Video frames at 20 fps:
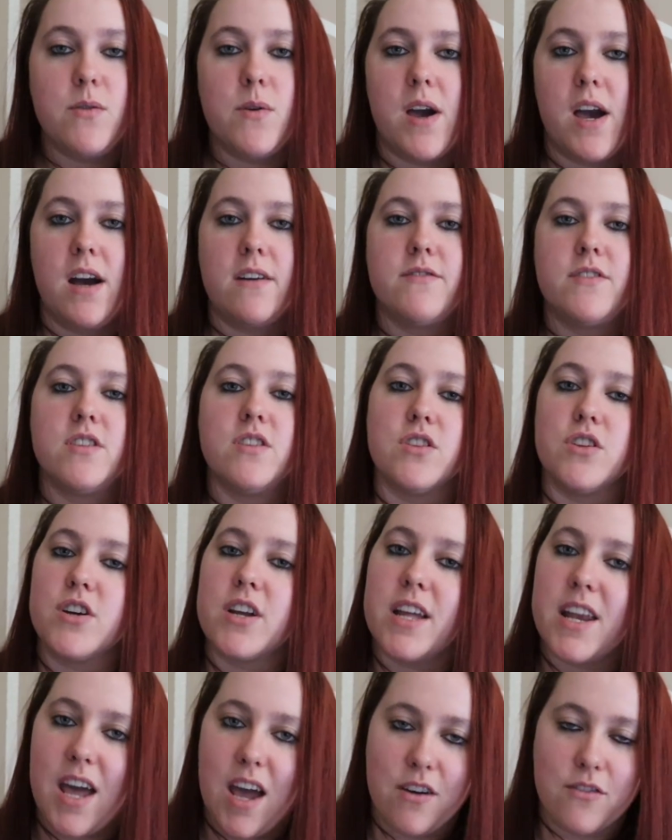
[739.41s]
you have to
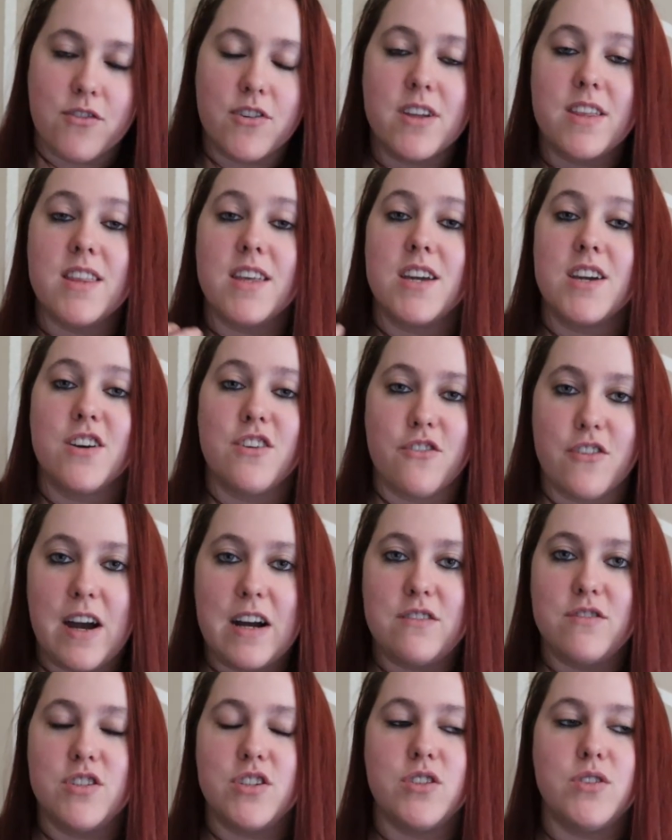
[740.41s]
look at everything
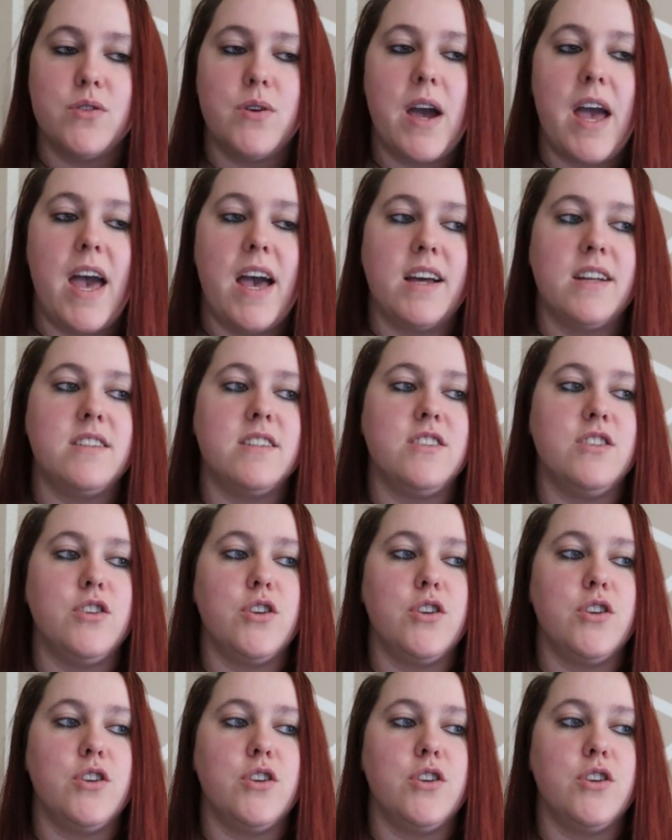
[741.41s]
around you and,